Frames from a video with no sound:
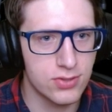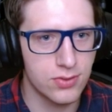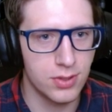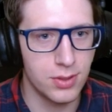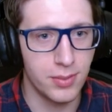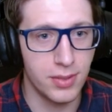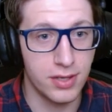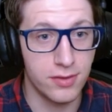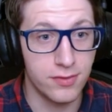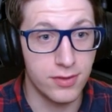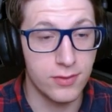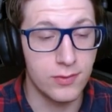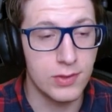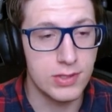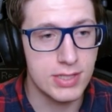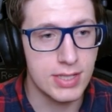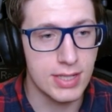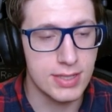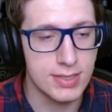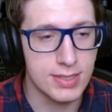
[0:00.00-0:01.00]
one of my
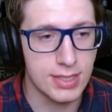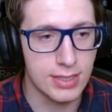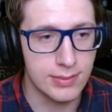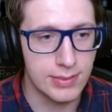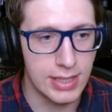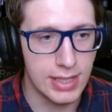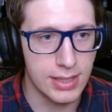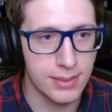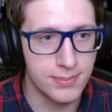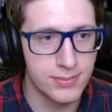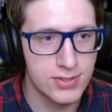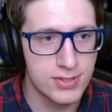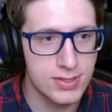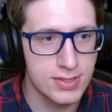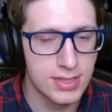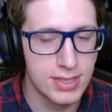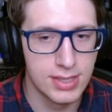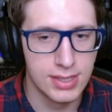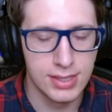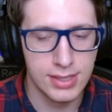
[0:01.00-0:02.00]
favorite testing maps.
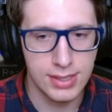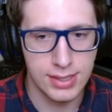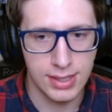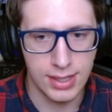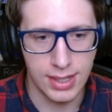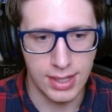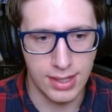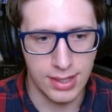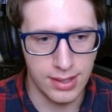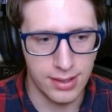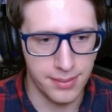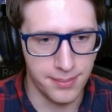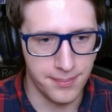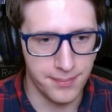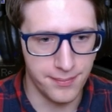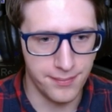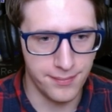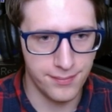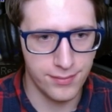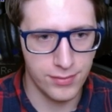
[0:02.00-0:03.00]

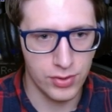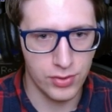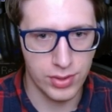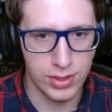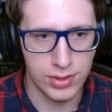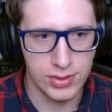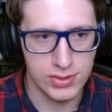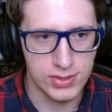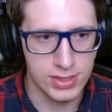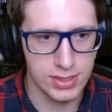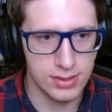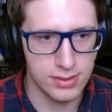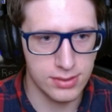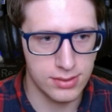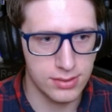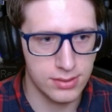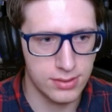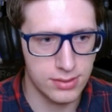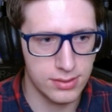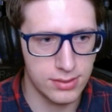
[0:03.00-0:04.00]
Um, where is it?
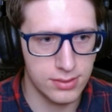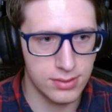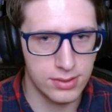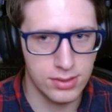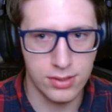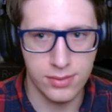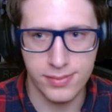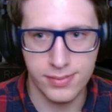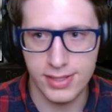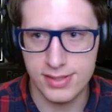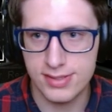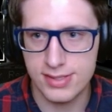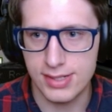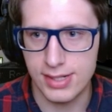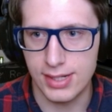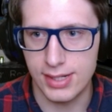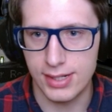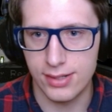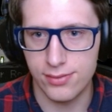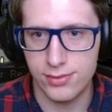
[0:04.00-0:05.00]
Nope, that's
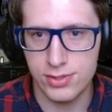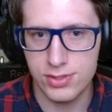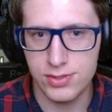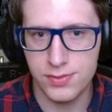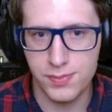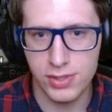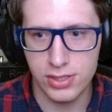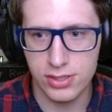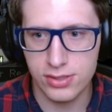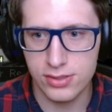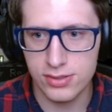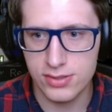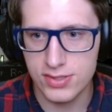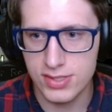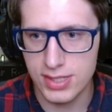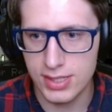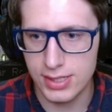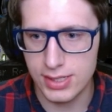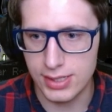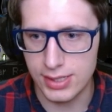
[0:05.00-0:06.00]
not it. Where's Bunker
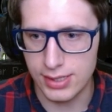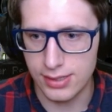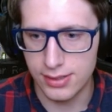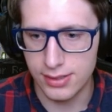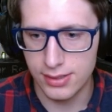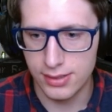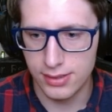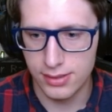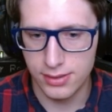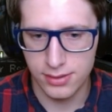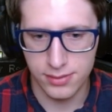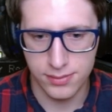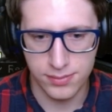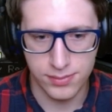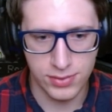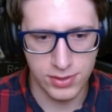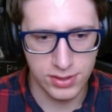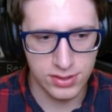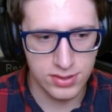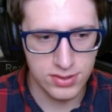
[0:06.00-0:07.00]
City?
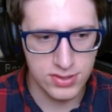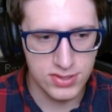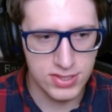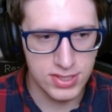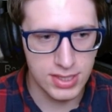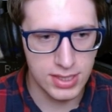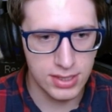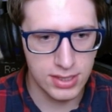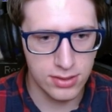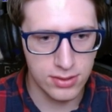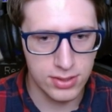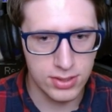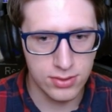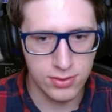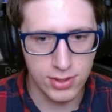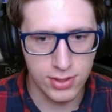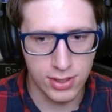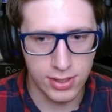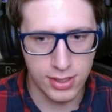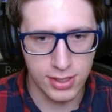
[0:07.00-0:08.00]
Bunker City, are you
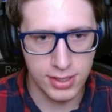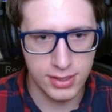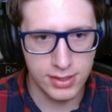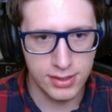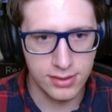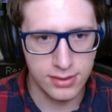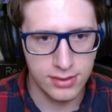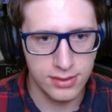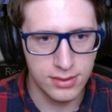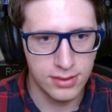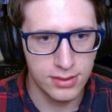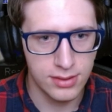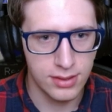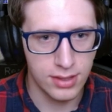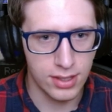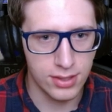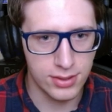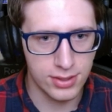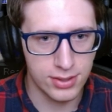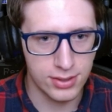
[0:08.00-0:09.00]
gone?
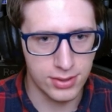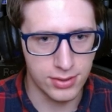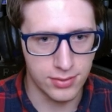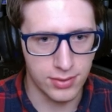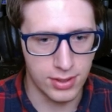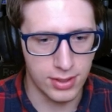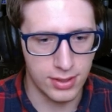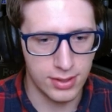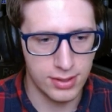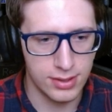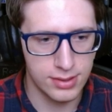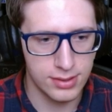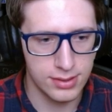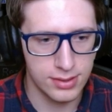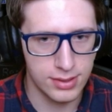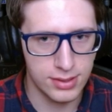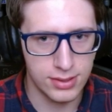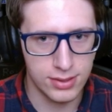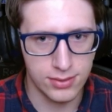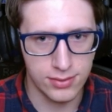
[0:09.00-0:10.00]
Oh, there you are.
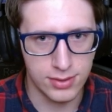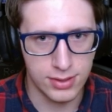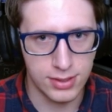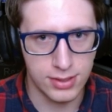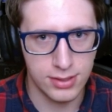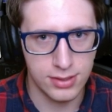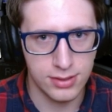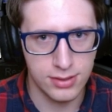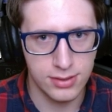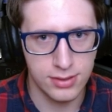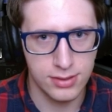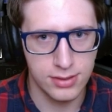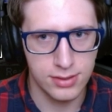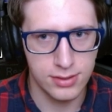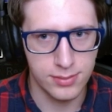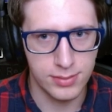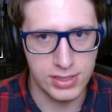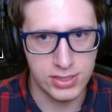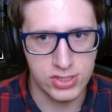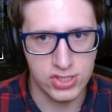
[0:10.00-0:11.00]
There you are.
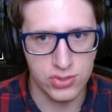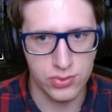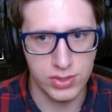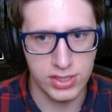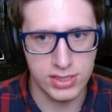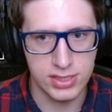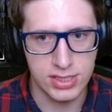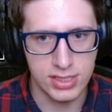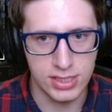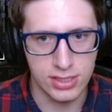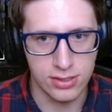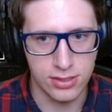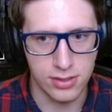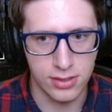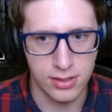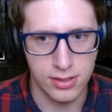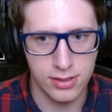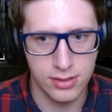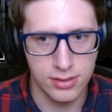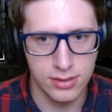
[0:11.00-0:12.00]
My sweet dear.
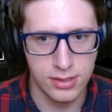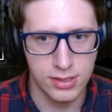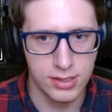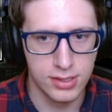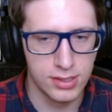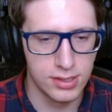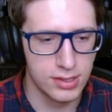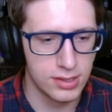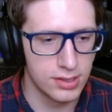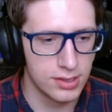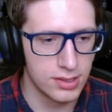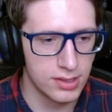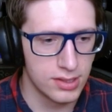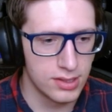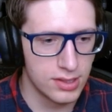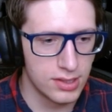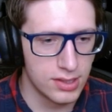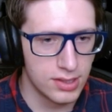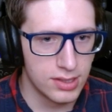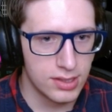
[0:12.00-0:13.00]

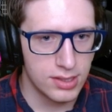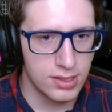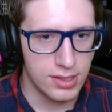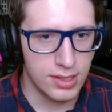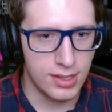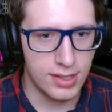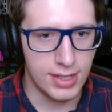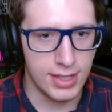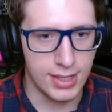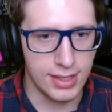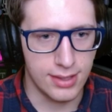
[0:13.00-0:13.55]
Alright.